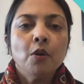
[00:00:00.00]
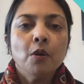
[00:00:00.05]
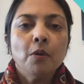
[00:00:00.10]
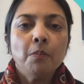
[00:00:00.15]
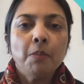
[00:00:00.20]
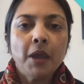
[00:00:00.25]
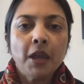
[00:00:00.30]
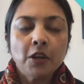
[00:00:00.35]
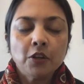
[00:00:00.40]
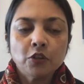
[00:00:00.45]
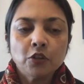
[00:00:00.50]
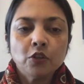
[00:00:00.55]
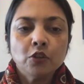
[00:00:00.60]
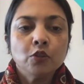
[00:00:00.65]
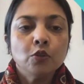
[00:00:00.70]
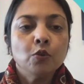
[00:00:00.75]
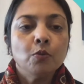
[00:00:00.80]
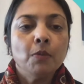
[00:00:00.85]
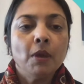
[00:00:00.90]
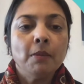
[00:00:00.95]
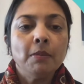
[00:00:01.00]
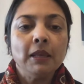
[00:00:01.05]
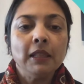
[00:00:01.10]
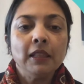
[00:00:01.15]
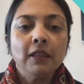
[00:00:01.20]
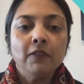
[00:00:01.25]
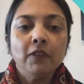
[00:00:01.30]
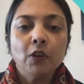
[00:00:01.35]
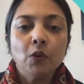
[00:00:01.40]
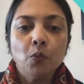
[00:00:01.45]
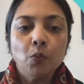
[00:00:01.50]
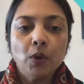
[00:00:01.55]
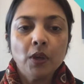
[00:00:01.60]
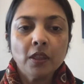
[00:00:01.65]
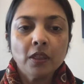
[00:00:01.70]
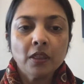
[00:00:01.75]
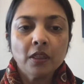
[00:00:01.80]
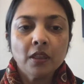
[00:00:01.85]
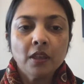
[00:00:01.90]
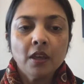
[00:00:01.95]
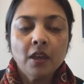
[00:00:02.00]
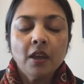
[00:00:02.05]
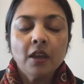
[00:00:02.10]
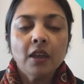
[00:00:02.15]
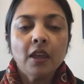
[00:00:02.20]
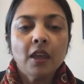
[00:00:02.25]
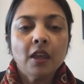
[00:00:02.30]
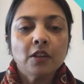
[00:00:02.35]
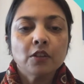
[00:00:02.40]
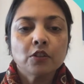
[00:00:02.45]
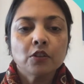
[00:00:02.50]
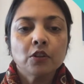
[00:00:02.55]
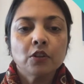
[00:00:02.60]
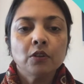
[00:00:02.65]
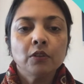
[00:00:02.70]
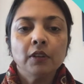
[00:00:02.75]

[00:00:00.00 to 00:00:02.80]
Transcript: patients who may be living with cancer,